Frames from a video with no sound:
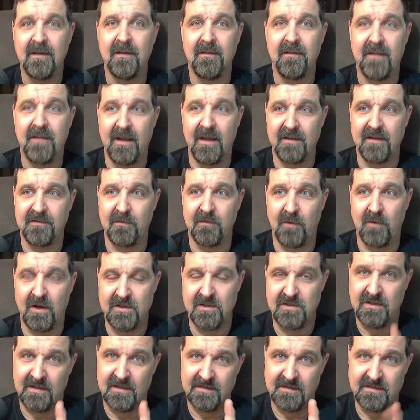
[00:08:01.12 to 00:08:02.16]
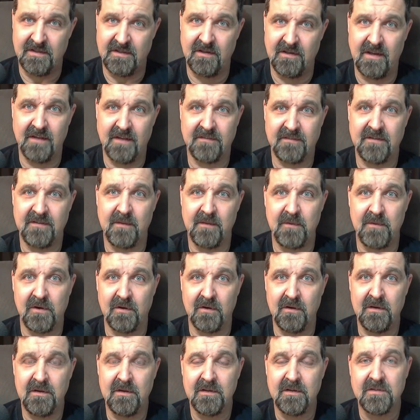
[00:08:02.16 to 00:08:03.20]
Thanks for watching, and I'll see you next time here
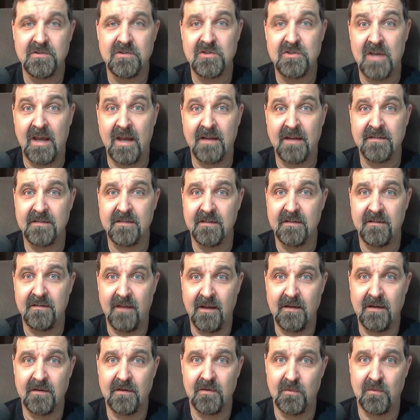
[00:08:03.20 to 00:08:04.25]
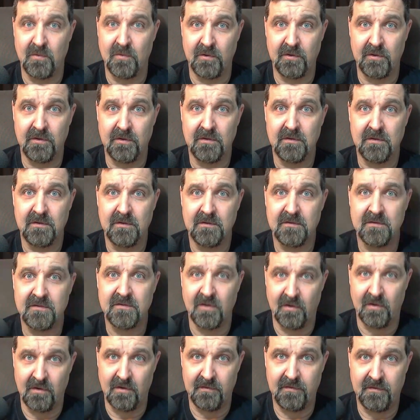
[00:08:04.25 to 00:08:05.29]
on Jack's Tech Corner. So
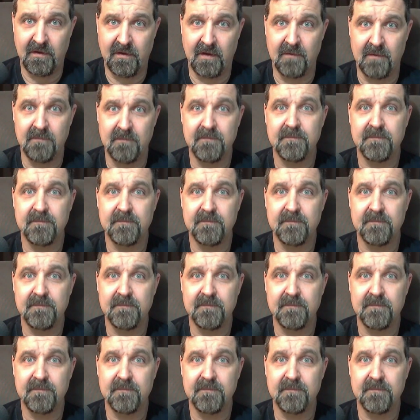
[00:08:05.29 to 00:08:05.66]
long for now.